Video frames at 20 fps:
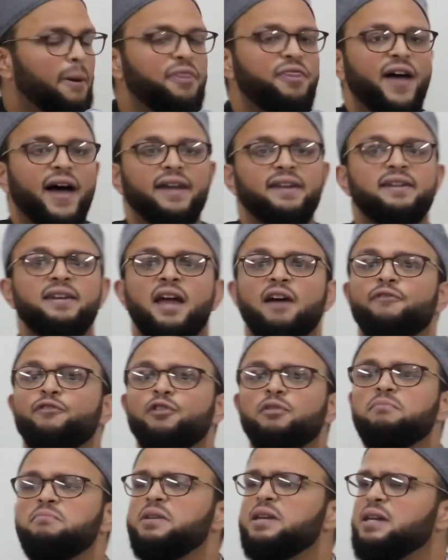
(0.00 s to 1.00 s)
but that
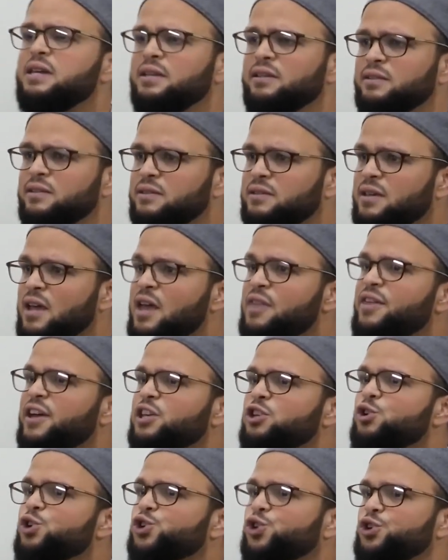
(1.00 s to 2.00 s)
never means
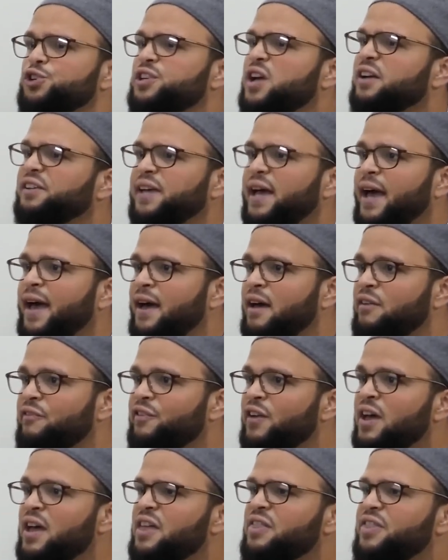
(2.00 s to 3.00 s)
that you should not
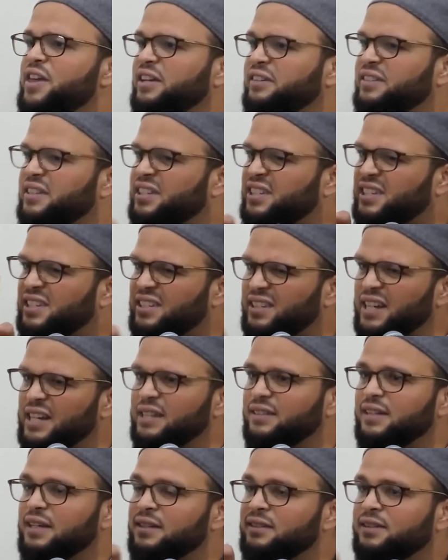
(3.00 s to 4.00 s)
have the
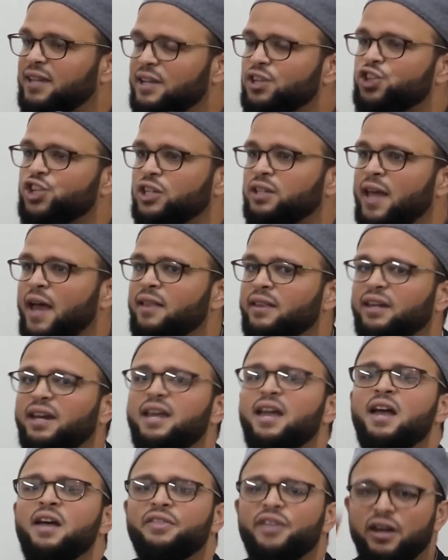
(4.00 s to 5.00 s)
distinct
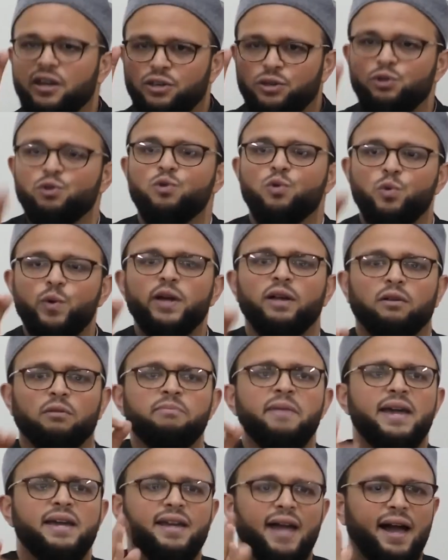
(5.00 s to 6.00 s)
intentionality that you
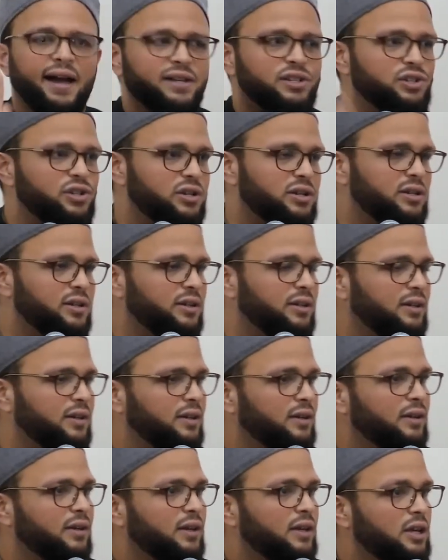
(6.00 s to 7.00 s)
will make Hajj.
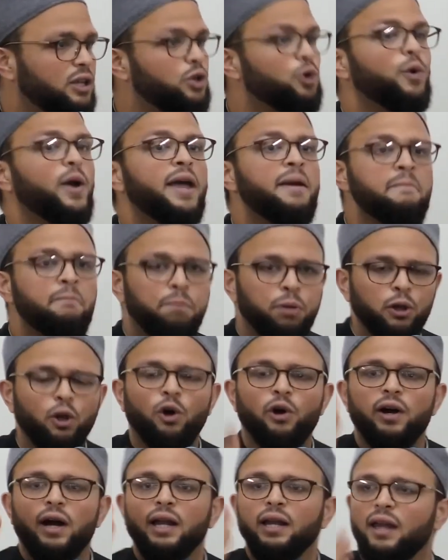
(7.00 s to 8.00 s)
You
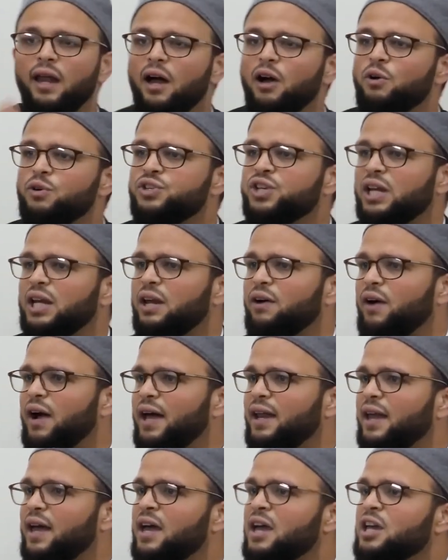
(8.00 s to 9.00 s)
implore Allah Jalla
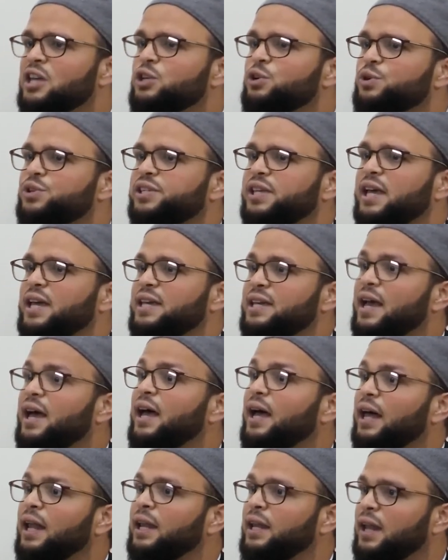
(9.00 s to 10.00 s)
wa ala. You say,
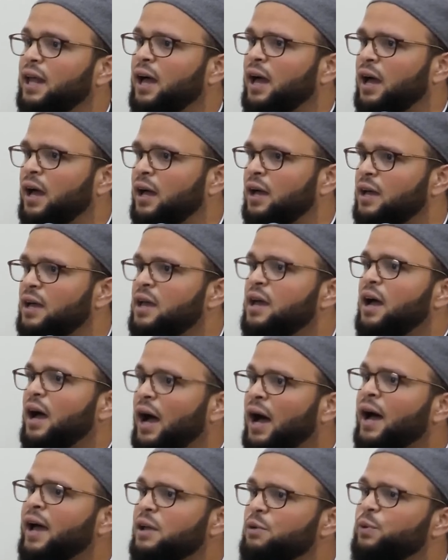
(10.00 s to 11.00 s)
Ya Allah,
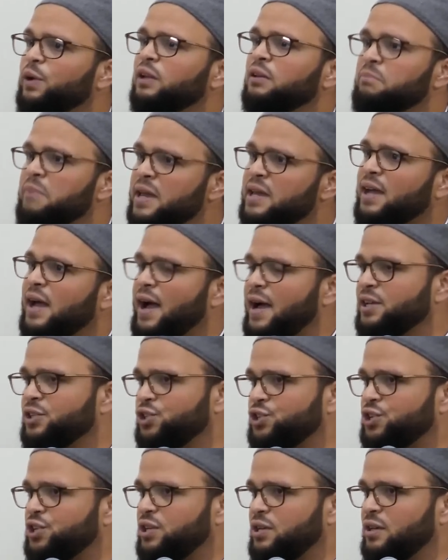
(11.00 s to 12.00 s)
I will make
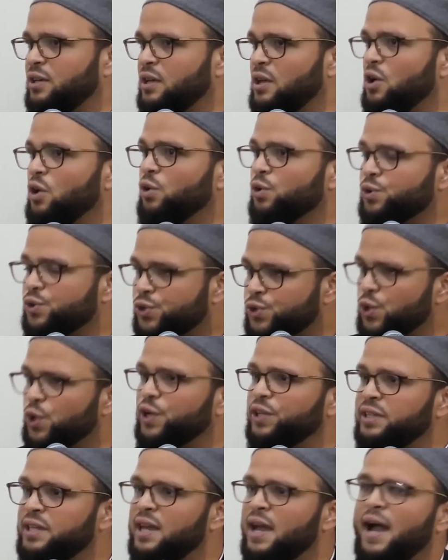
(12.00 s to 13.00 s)
Hajj.
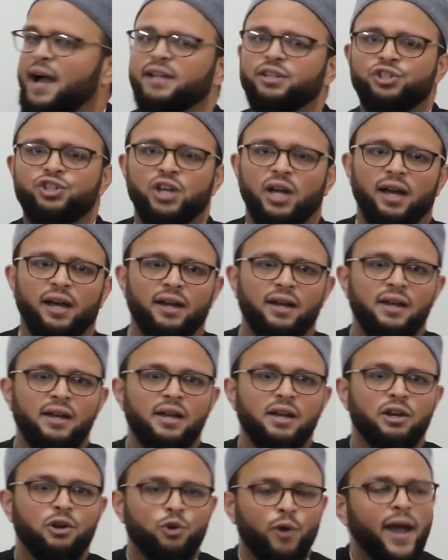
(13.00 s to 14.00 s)
Urzuqni Hajjah.
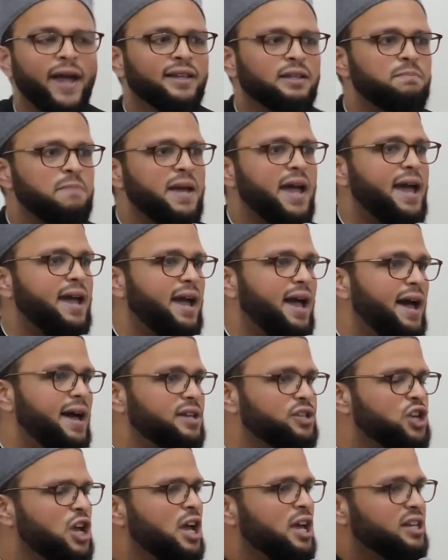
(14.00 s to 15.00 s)
Grant me a
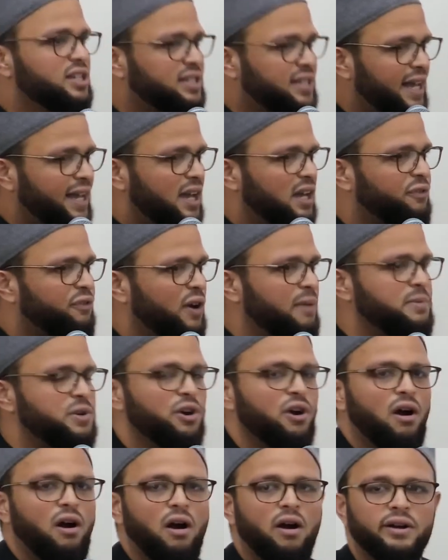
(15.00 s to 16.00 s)
Hajj. Say it
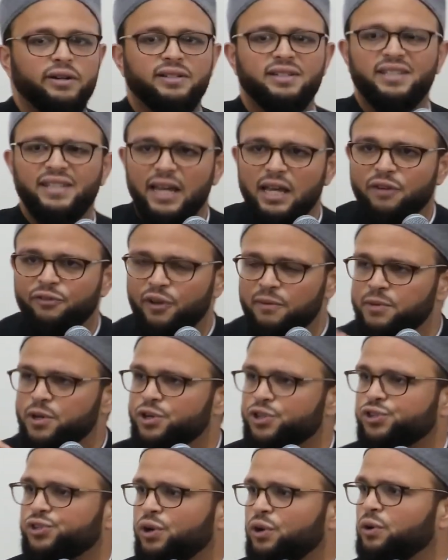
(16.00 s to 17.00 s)
from your heart, say it
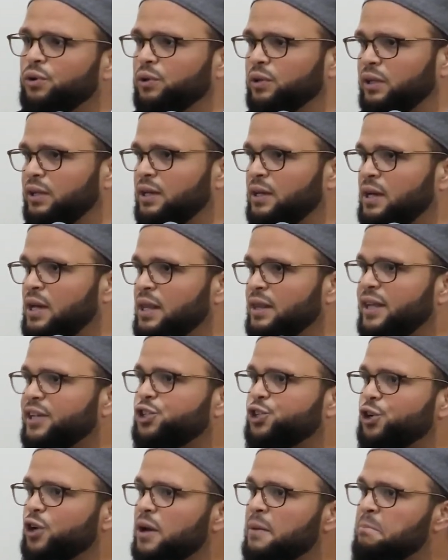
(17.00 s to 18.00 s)
from your soul.
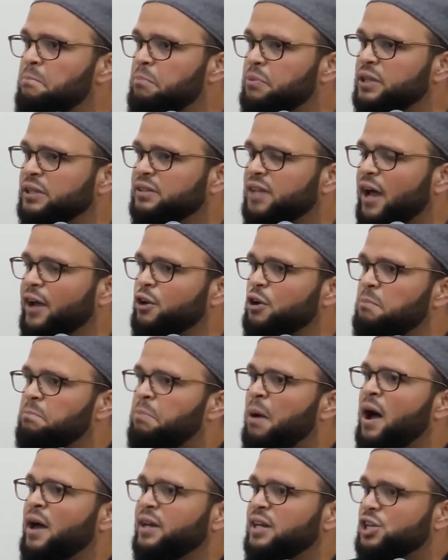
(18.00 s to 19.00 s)
Let your
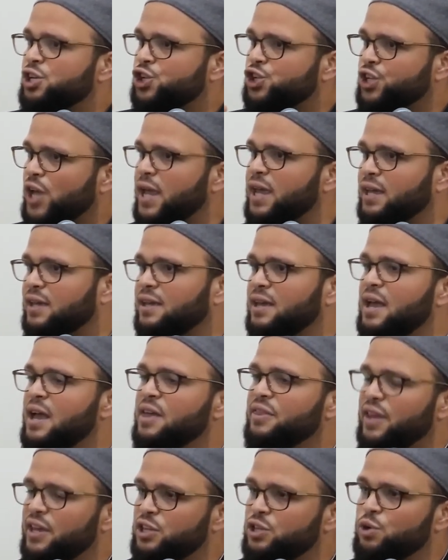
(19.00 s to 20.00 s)
entire body shake
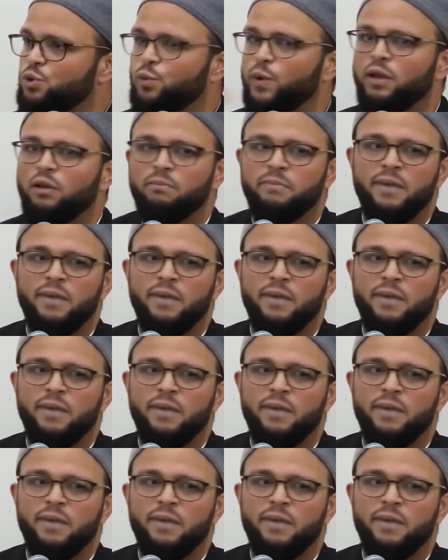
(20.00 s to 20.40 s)
that you